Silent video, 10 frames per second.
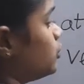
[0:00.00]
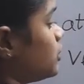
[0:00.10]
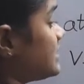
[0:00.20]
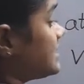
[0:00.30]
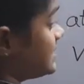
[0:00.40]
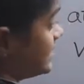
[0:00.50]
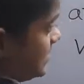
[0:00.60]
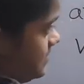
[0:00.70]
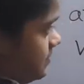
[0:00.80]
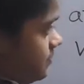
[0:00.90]
sell.
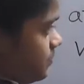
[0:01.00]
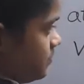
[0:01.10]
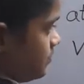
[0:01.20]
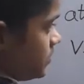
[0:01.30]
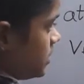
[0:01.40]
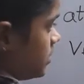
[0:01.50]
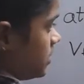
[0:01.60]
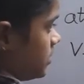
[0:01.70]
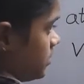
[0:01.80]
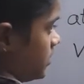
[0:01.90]

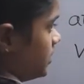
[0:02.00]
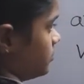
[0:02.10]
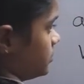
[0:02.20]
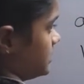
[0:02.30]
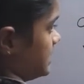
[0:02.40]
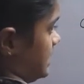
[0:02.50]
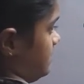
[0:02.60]
Okay, to sell.